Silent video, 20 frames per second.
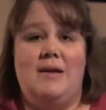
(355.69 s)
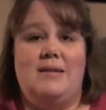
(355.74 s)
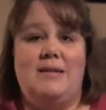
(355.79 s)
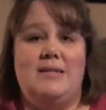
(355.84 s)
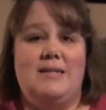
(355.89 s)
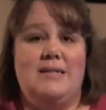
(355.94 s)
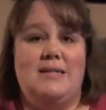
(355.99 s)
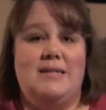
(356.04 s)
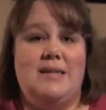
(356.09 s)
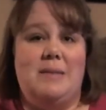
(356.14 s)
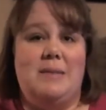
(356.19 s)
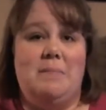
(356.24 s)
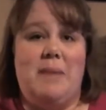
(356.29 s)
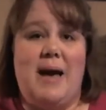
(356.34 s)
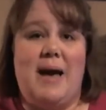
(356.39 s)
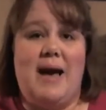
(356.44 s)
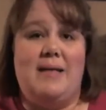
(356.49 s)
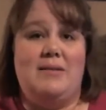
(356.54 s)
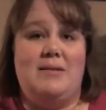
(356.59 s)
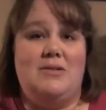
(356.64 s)
Disney
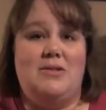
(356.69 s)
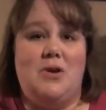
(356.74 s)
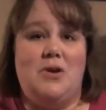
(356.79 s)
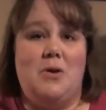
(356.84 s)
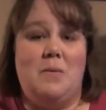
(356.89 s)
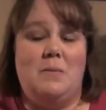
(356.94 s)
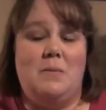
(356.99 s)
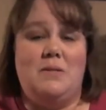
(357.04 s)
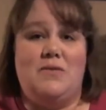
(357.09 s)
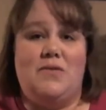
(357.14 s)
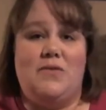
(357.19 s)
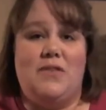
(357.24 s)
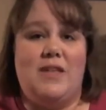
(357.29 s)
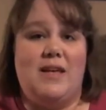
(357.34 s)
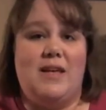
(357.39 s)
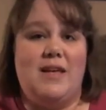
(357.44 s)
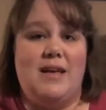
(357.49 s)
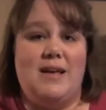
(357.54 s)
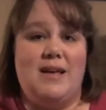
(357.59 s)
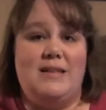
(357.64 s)
bath soaps for the
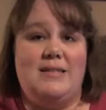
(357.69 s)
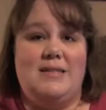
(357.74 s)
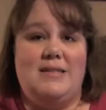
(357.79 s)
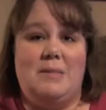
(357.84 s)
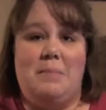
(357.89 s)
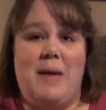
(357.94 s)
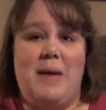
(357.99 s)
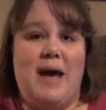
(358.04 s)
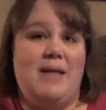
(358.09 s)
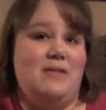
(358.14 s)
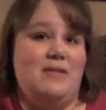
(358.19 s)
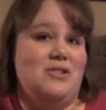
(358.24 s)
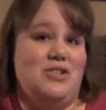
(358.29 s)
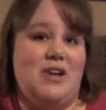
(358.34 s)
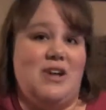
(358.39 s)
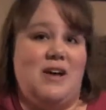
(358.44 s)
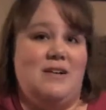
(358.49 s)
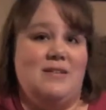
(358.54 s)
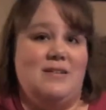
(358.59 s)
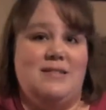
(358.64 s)
kids, the bath
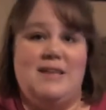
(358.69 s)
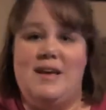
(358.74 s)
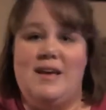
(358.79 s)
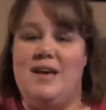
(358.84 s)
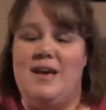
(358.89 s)
gels,